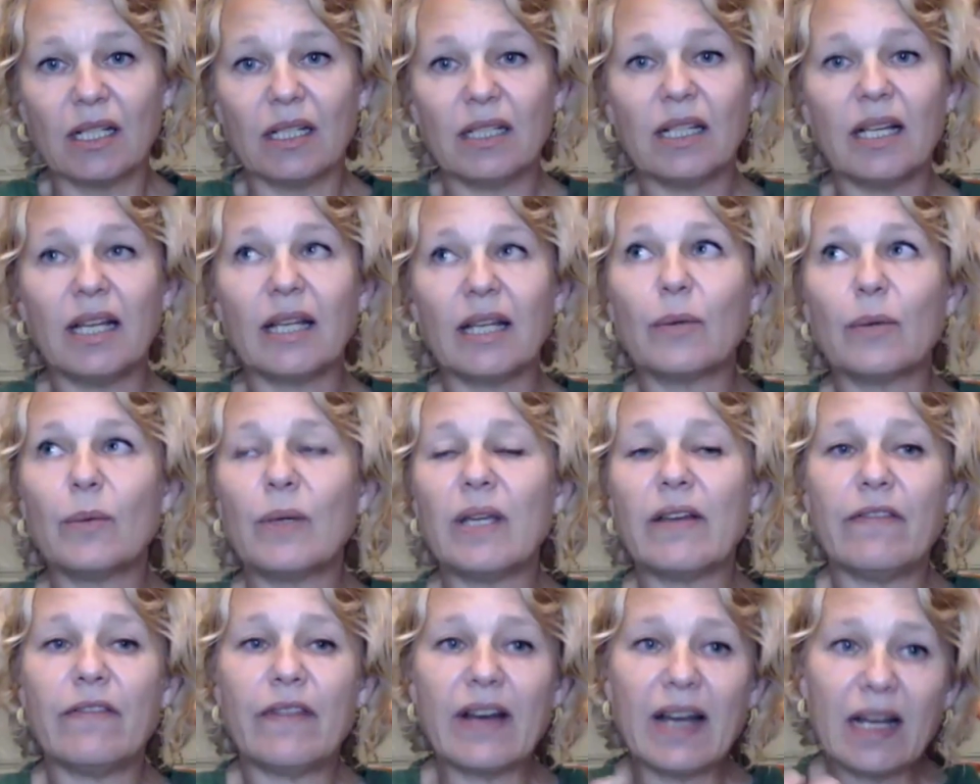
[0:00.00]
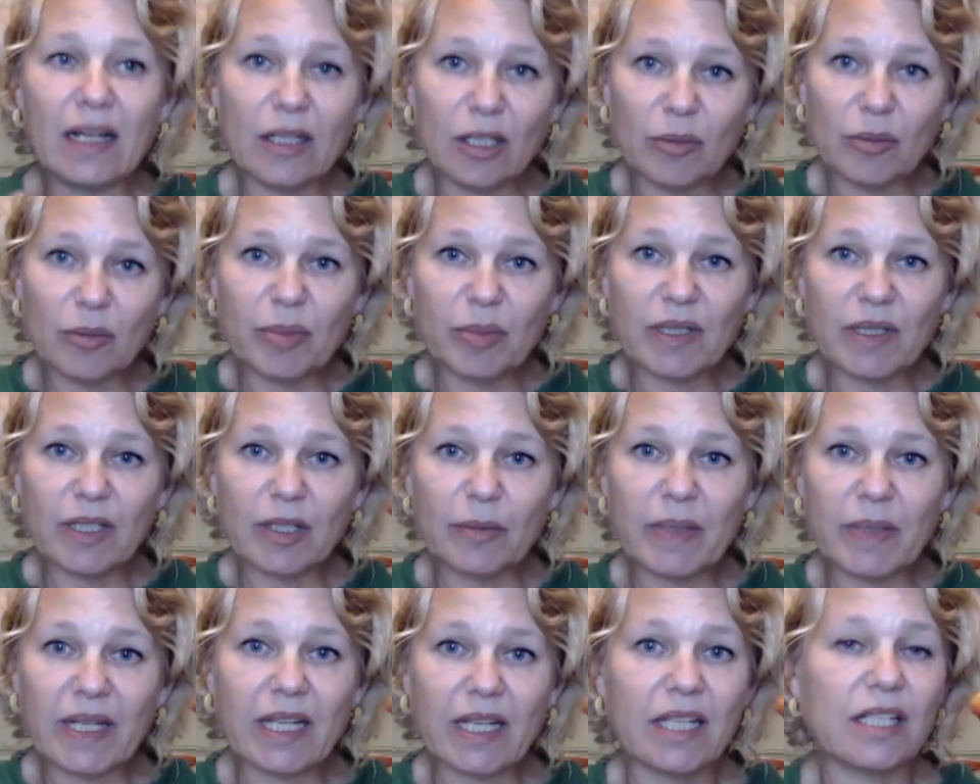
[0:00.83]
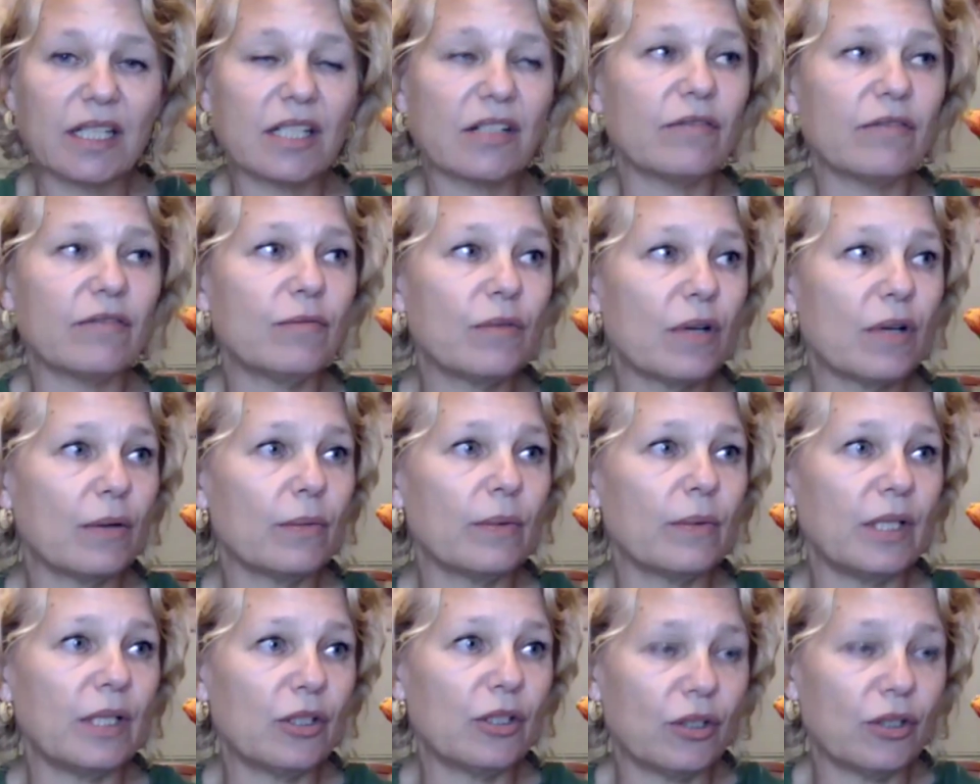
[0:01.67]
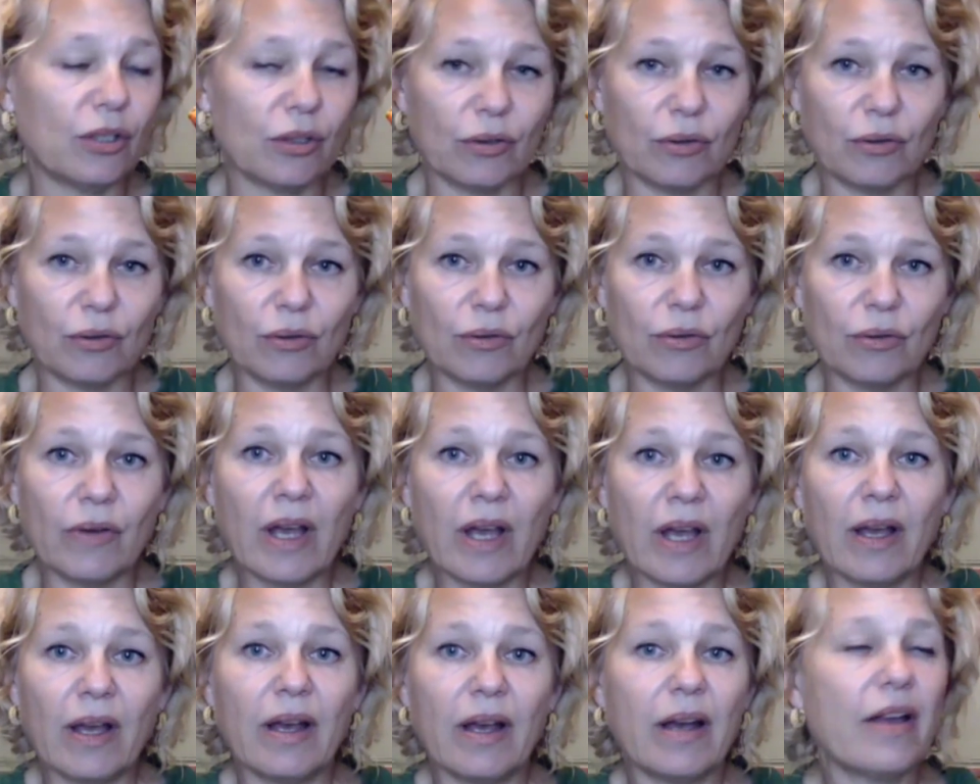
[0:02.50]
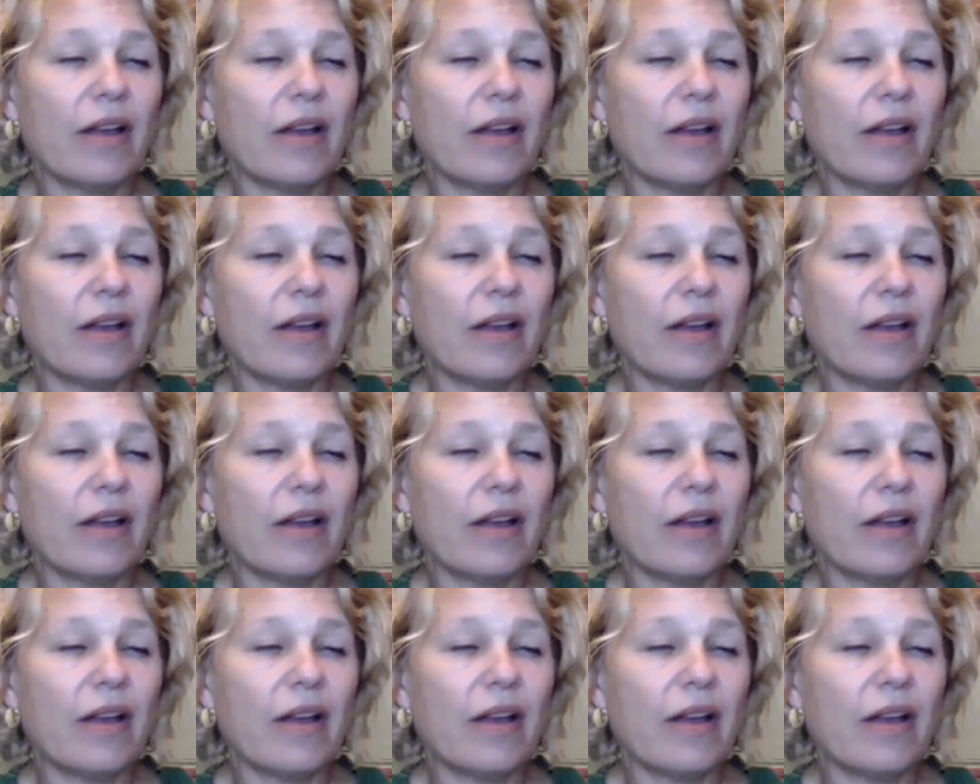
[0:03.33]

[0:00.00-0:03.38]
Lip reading: like we are valuable because of what we do.